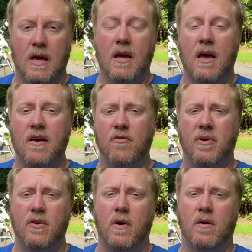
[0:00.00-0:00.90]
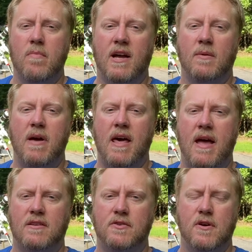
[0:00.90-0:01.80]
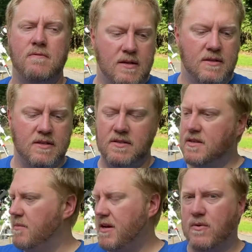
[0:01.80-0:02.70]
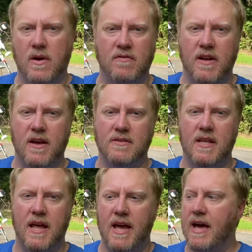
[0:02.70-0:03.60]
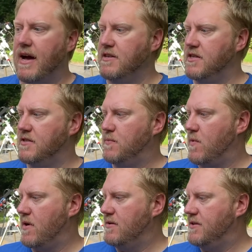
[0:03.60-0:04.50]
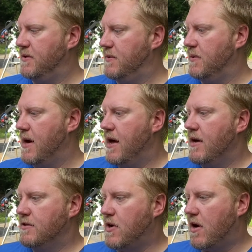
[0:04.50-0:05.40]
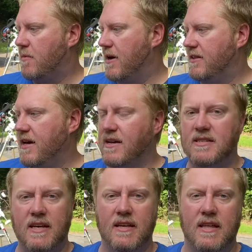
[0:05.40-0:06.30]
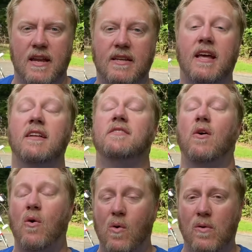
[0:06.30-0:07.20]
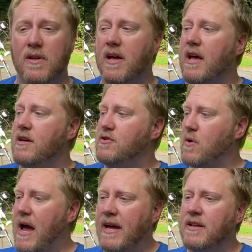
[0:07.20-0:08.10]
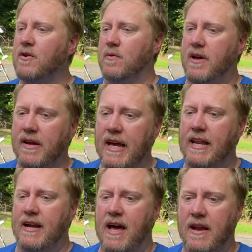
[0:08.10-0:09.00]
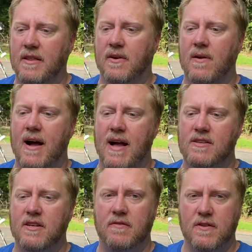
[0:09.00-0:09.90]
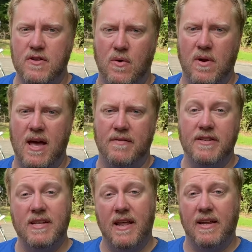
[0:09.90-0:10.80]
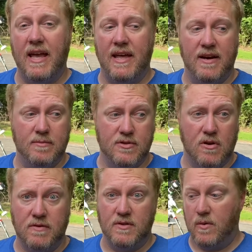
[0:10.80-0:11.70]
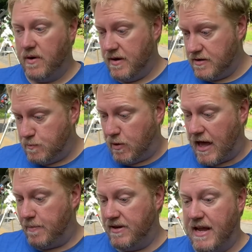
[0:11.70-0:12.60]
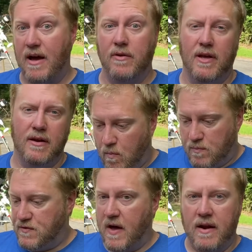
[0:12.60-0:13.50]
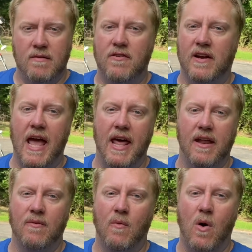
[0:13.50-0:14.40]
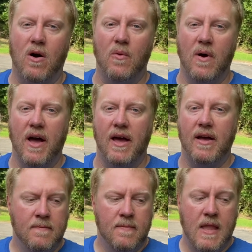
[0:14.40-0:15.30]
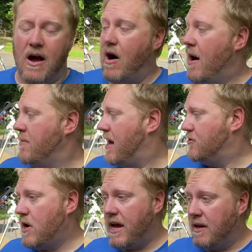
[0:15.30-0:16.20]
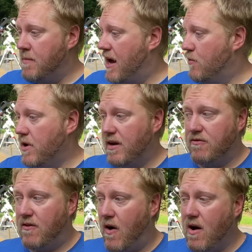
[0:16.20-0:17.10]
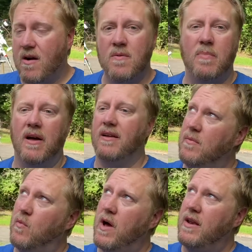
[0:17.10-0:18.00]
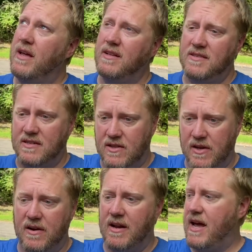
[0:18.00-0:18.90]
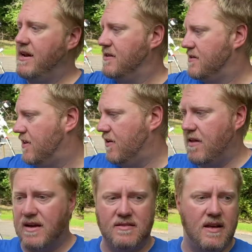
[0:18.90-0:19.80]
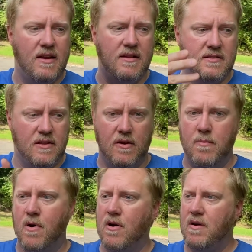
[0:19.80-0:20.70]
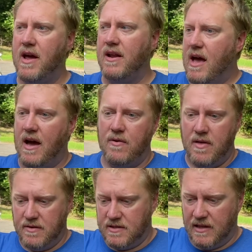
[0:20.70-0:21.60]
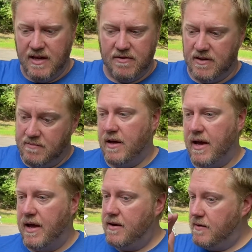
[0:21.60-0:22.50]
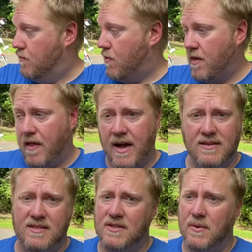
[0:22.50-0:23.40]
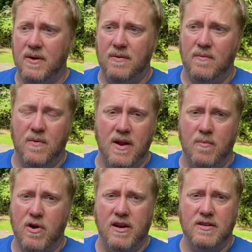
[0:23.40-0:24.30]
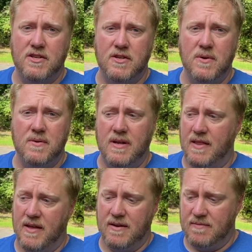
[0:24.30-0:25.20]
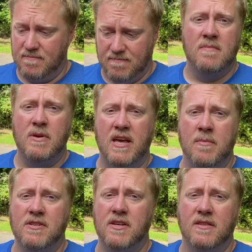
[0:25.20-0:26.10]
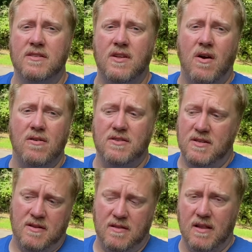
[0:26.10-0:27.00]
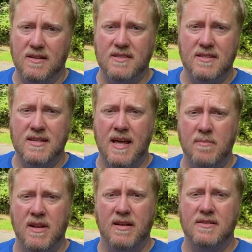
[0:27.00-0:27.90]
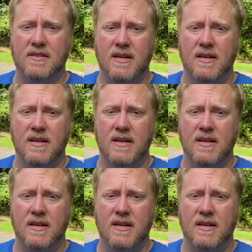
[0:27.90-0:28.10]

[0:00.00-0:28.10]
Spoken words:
Hey everybody, welcome back to Bad Astro. This is going to be a quick video today. I just want to talk about the idea that it gets old dragging your rig in and out of the garage if you don't have a dedicated observatory to just plop it down in, set it and forget it and walk away. Now, I'm not dragging my rig far, but when it's clear tonight and it's clear last night and it's clear tomorrow night, I'd rather just leave it and run lines to it when I'm ready to shoot and then be imaging the stars in less than 10 minutes.